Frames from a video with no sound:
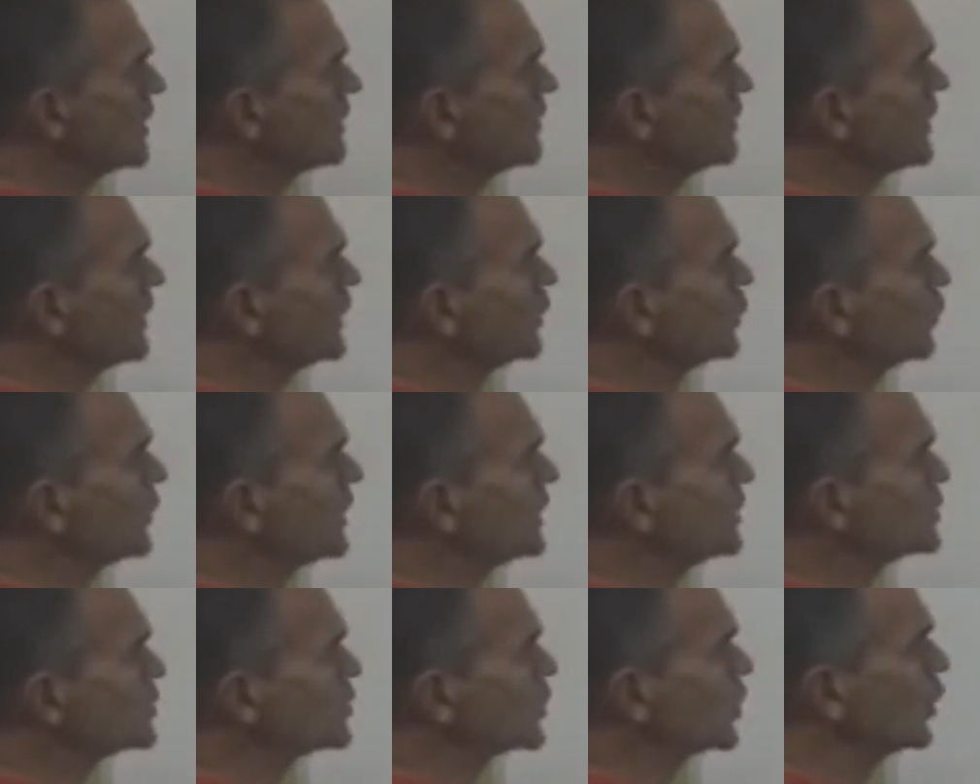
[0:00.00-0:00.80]
I think
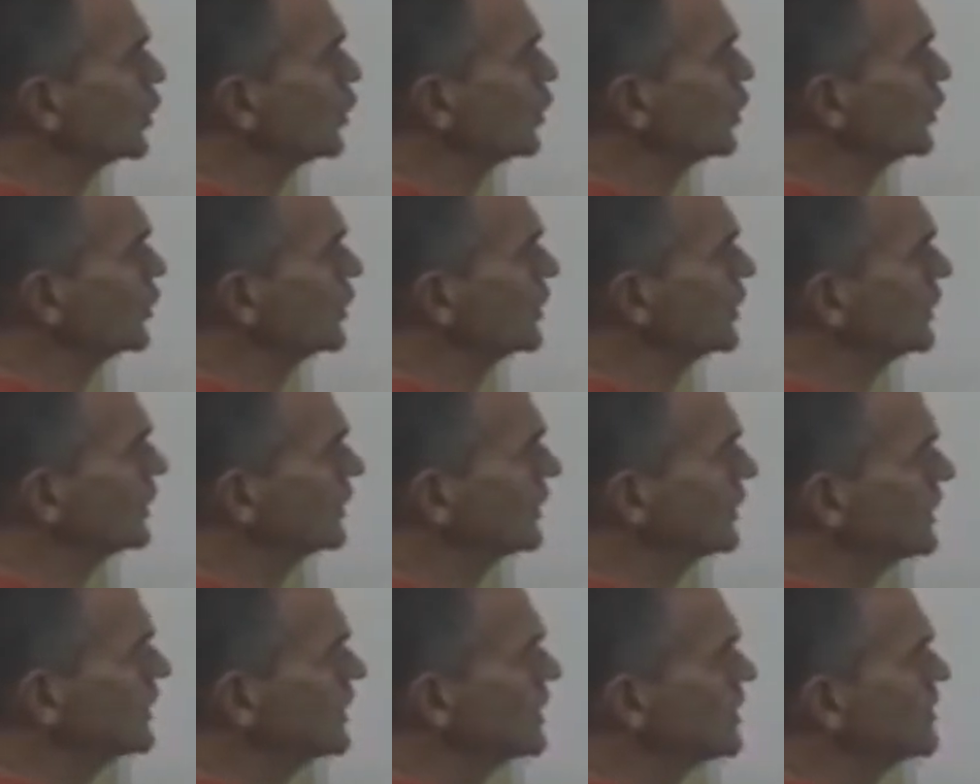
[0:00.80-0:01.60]
we turn
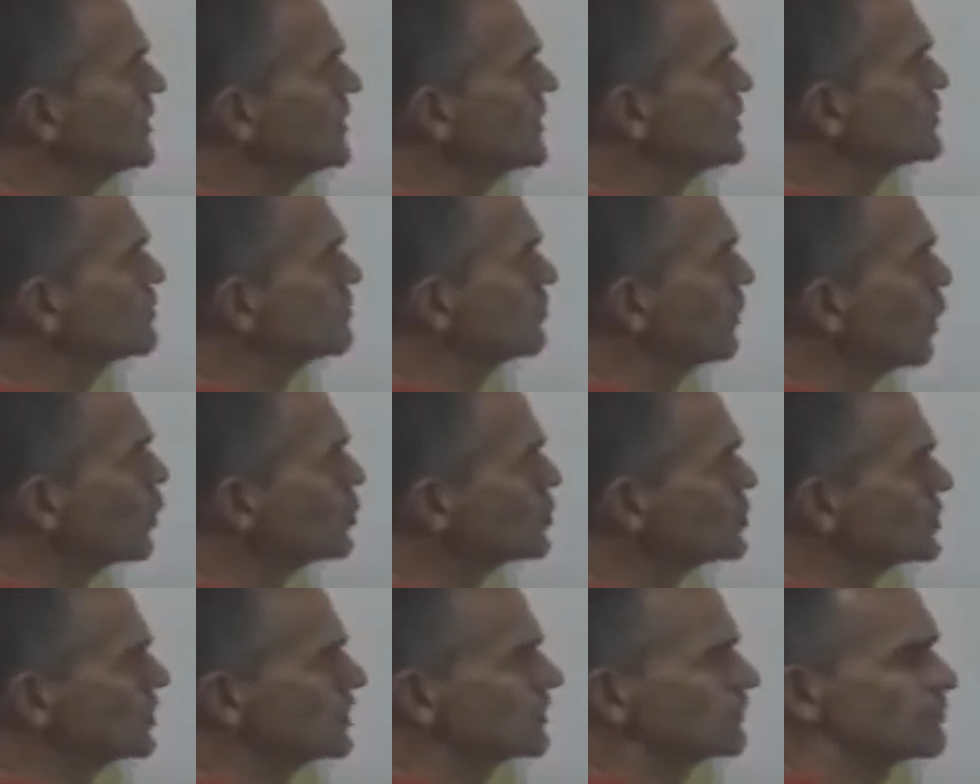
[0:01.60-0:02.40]
this
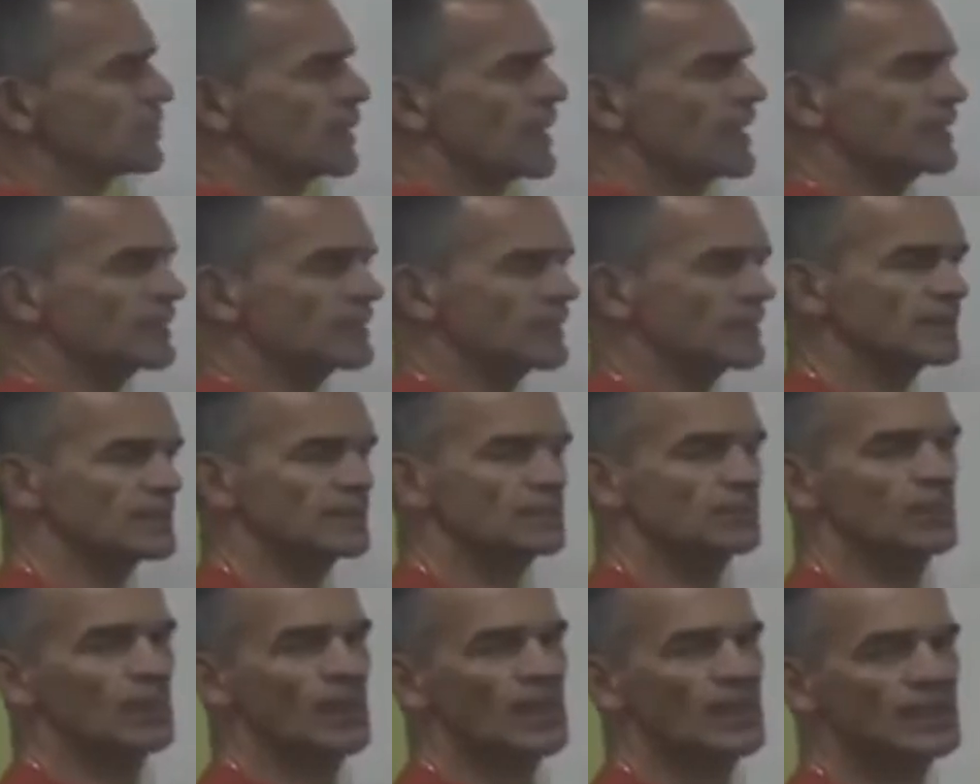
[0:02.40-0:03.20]
motion of pedaling
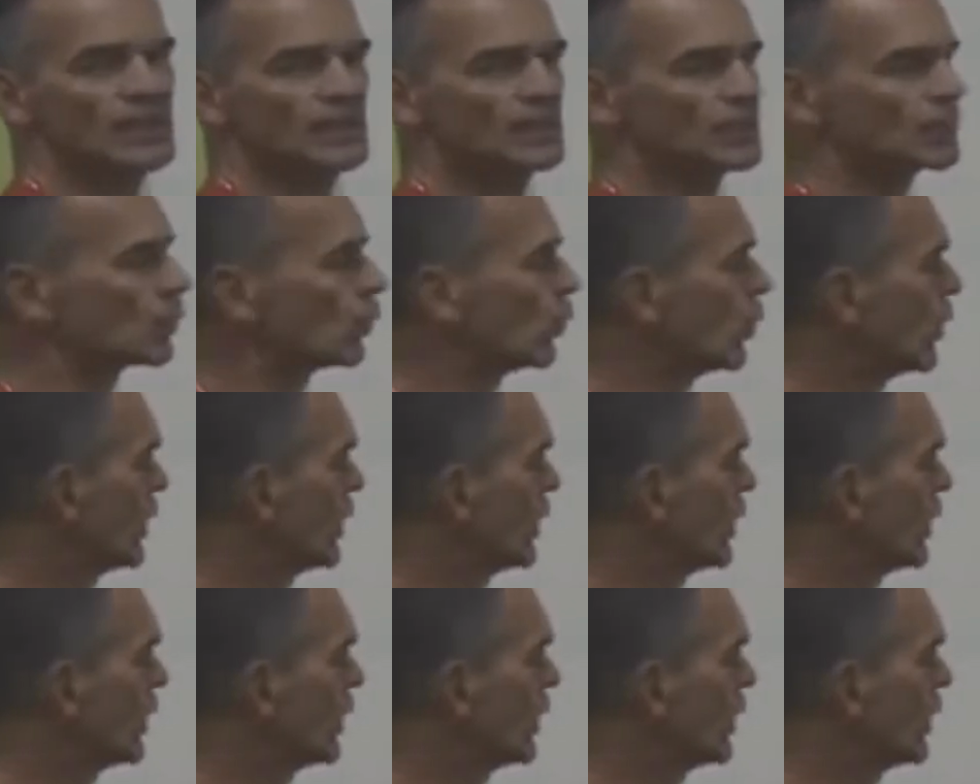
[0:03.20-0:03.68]
the bike into